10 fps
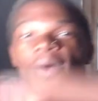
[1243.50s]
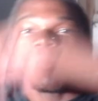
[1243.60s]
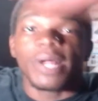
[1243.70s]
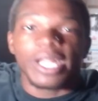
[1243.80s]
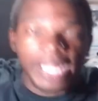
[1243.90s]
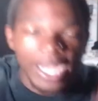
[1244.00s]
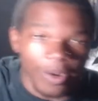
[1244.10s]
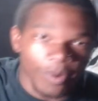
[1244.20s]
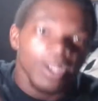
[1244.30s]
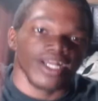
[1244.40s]

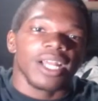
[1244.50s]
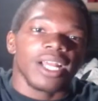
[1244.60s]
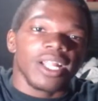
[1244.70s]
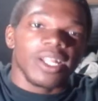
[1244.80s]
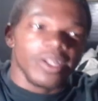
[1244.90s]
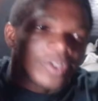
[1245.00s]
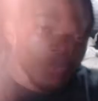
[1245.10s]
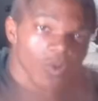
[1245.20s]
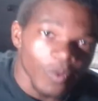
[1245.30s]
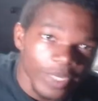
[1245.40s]
without
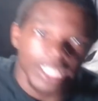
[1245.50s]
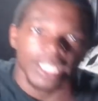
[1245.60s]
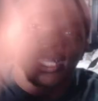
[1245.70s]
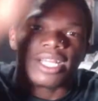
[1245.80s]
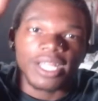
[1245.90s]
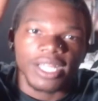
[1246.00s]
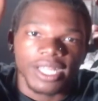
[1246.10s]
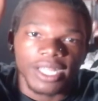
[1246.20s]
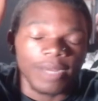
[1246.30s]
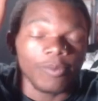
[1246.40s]
doing
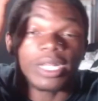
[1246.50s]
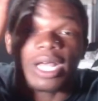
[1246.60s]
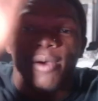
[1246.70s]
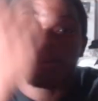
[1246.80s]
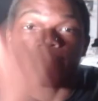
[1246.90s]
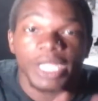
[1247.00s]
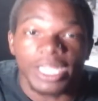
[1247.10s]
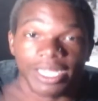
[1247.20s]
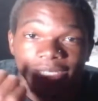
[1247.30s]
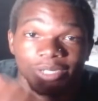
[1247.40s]
without
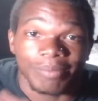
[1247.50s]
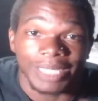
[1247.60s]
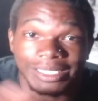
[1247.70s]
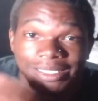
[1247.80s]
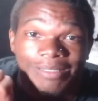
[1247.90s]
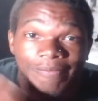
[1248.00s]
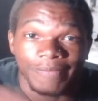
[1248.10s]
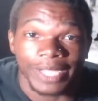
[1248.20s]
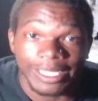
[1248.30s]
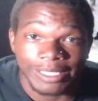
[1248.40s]
beating your meat to some
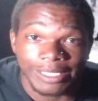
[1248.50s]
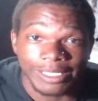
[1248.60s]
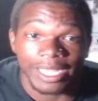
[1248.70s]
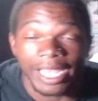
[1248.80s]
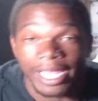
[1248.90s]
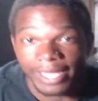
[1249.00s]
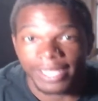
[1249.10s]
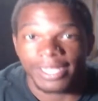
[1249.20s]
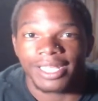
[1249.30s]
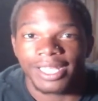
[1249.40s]
fake shit hey
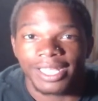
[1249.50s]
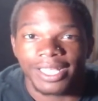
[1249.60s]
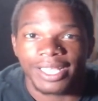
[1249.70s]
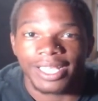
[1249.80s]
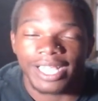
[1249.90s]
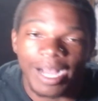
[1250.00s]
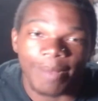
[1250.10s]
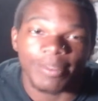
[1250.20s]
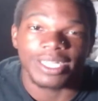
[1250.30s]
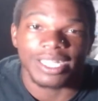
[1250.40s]

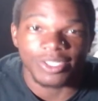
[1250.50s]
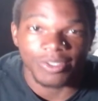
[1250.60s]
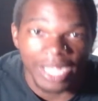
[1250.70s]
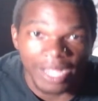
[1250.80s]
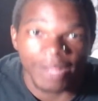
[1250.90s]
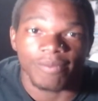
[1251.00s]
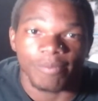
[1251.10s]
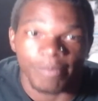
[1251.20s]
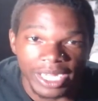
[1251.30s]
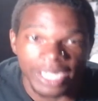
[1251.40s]
comment that you have
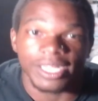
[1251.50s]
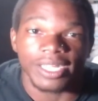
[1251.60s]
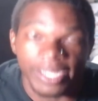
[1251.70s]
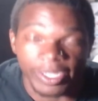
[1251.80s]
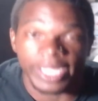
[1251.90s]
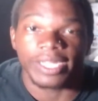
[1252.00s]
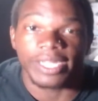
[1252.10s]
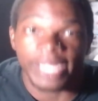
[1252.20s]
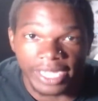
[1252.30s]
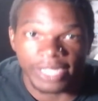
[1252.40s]
made it to day,
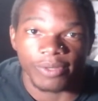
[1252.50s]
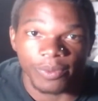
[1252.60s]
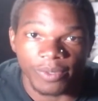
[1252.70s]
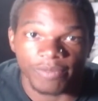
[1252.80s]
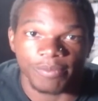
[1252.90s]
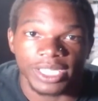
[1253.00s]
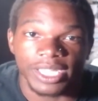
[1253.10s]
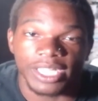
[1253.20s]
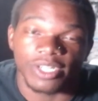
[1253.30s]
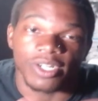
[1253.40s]
day three with me
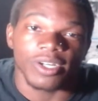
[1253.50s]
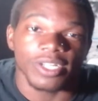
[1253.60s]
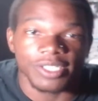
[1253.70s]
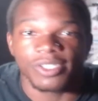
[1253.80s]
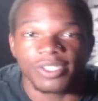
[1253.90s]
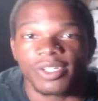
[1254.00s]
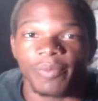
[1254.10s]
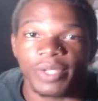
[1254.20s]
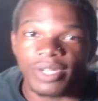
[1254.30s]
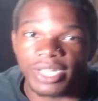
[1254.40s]
and you're also joining
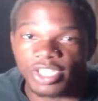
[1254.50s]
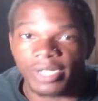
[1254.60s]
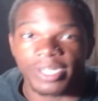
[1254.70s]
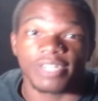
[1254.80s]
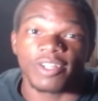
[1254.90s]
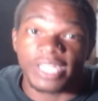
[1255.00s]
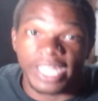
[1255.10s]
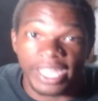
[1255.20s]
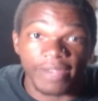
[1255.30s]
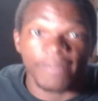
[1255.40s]
me on the journey to
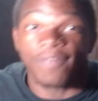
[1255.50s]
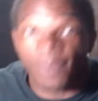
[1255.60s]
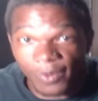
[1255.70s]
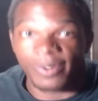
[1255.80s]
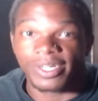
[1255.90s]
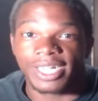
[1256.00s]
day four